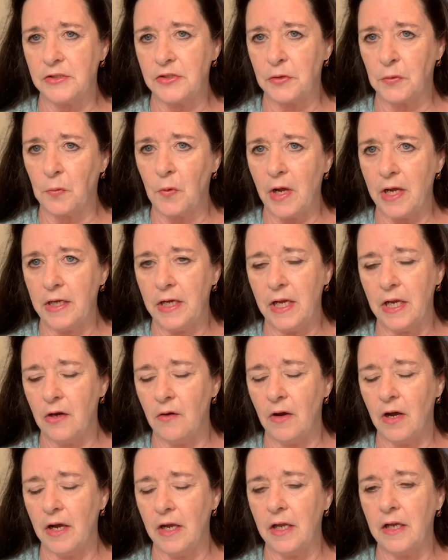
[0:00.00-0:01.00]
So right now
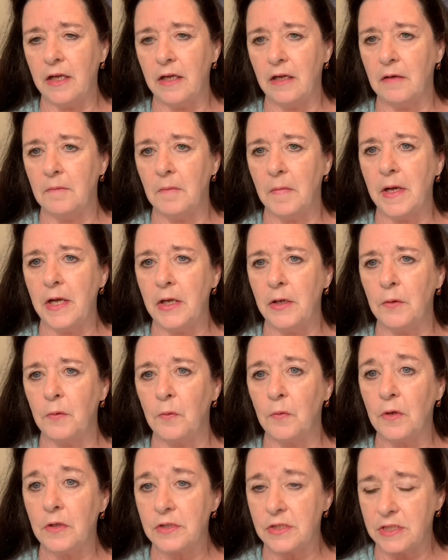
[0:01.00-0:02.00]
I am a
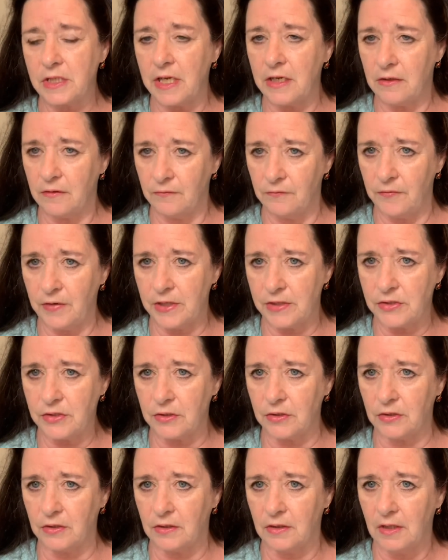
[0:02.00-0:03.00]
real estate investor.